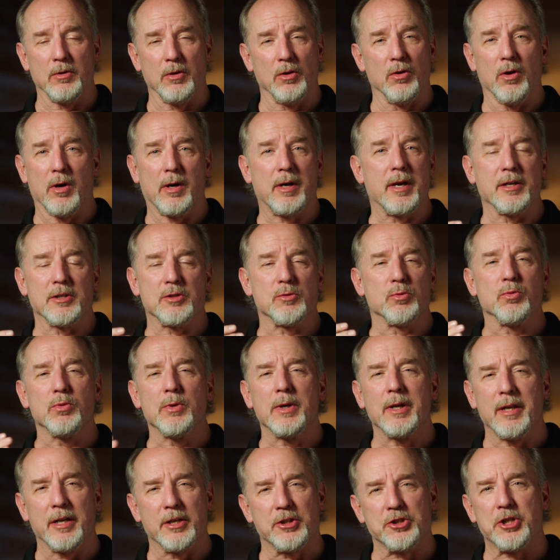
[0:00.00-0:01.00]
look has
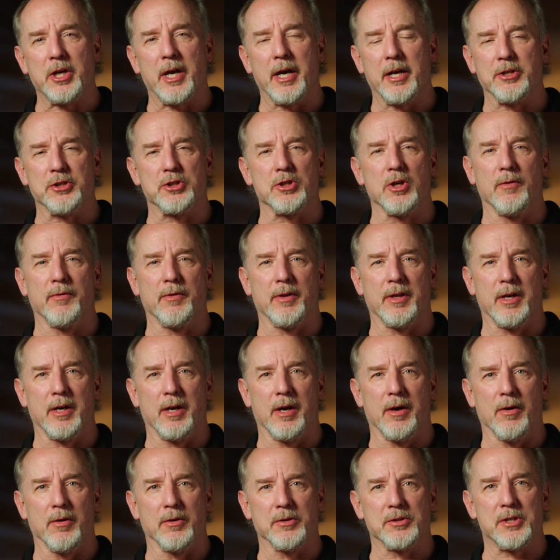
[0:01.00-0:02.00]
really changed over the
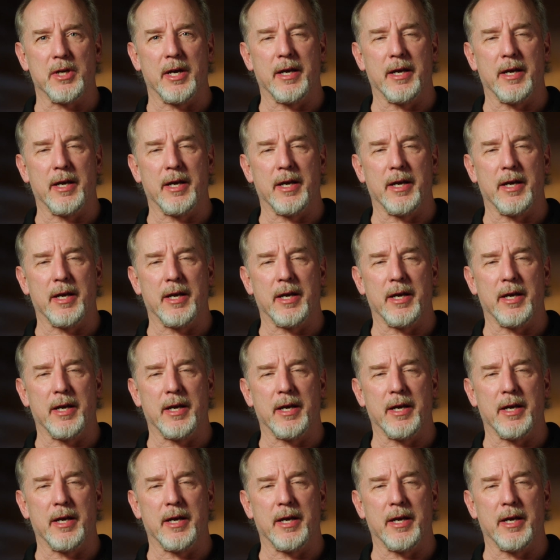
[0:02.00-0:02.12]
years.